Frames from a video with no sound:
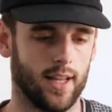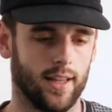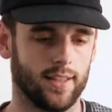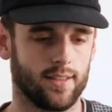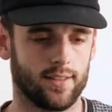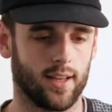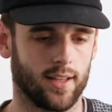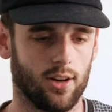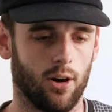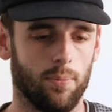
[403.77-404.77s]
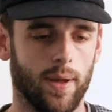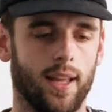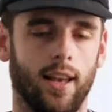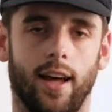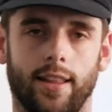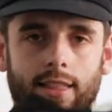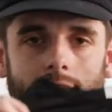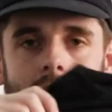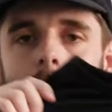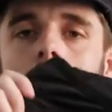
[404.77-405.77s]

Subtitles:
This is gotta be like the